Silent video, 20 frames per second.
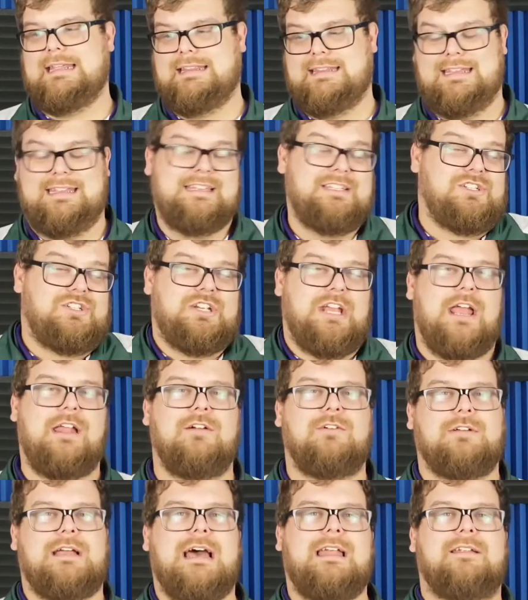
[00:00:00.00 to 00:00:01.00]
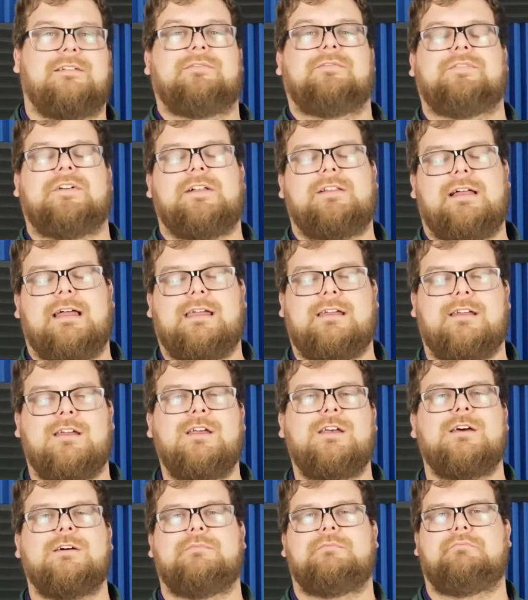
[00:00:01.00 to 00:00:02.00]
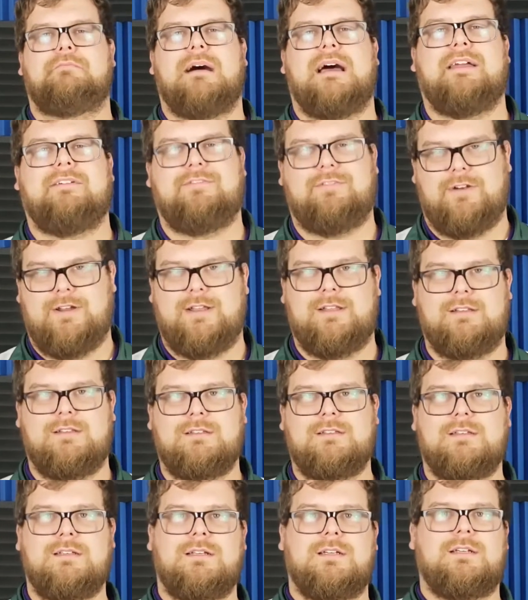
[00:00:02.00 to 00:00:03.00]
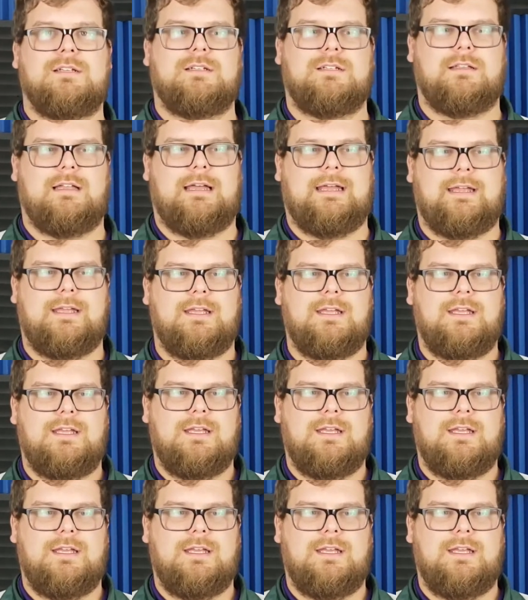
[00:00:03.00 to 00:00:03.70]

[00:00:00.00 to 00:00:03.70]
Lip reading: his channel kind of felt like my friend. Like,